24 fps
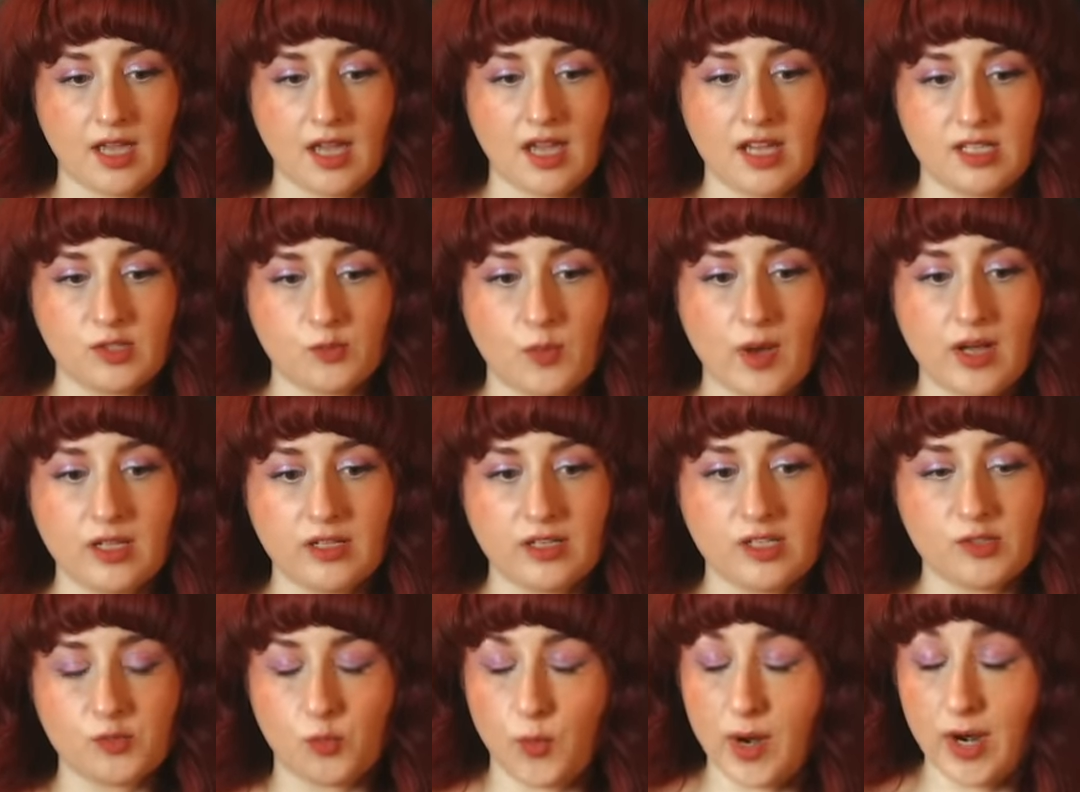as well
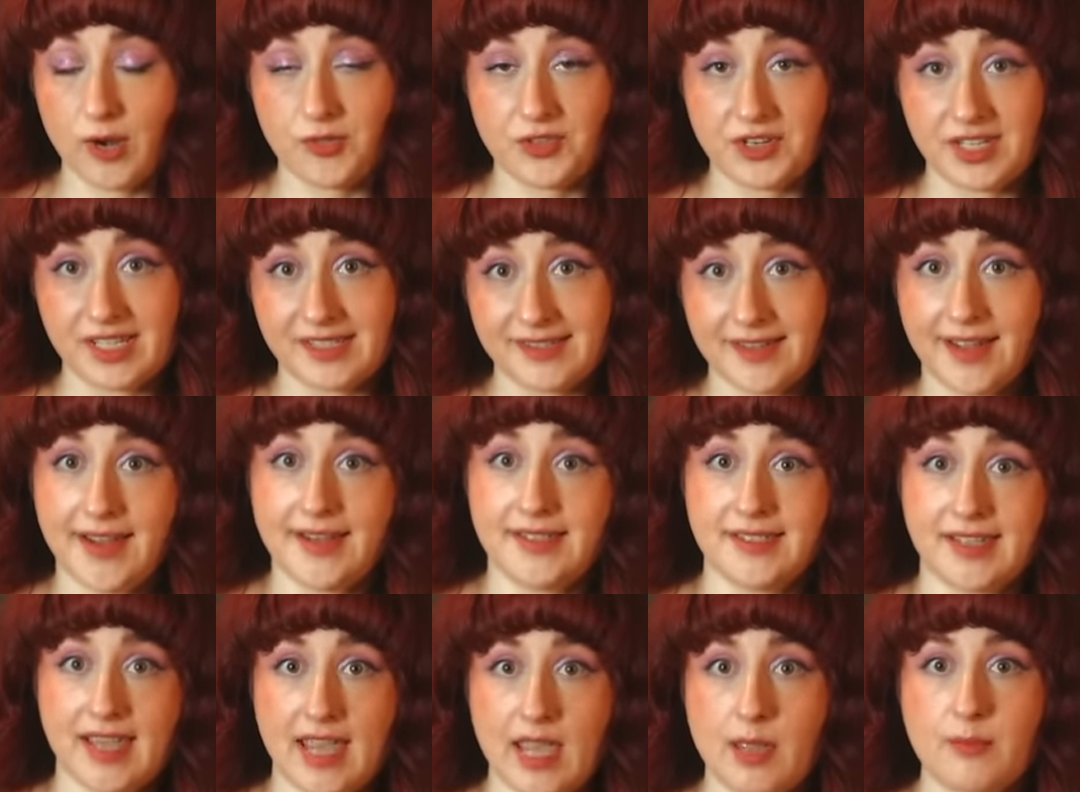as where the
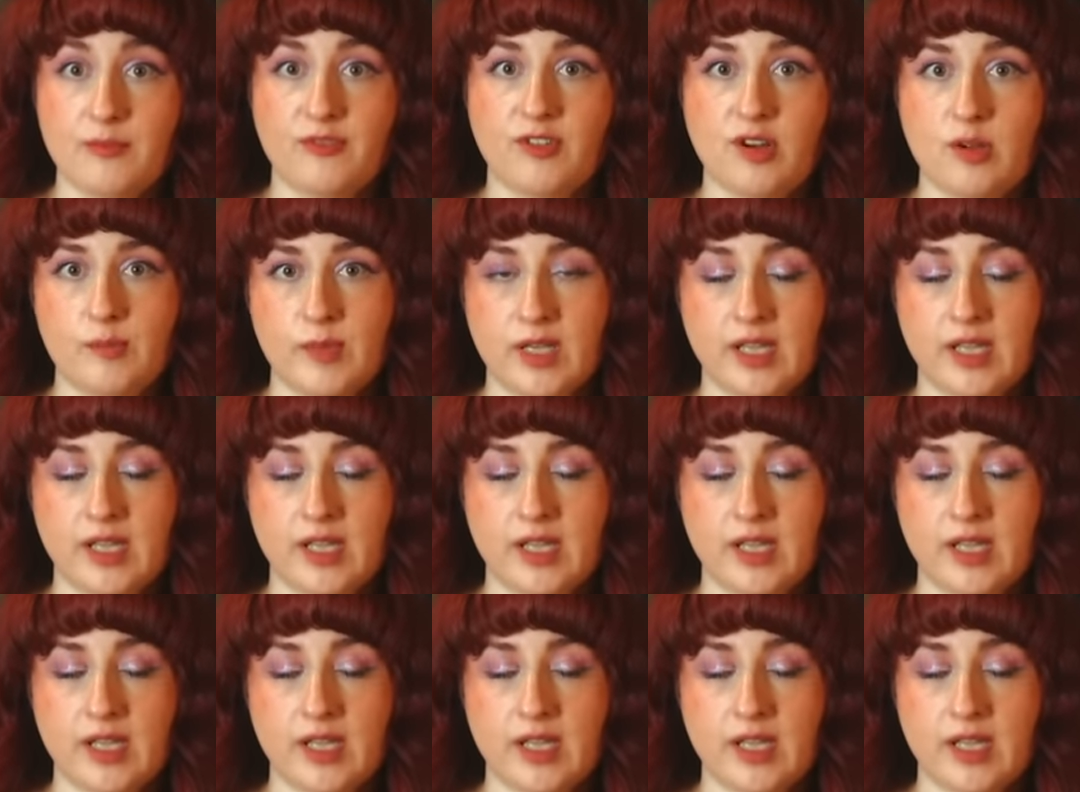design came from,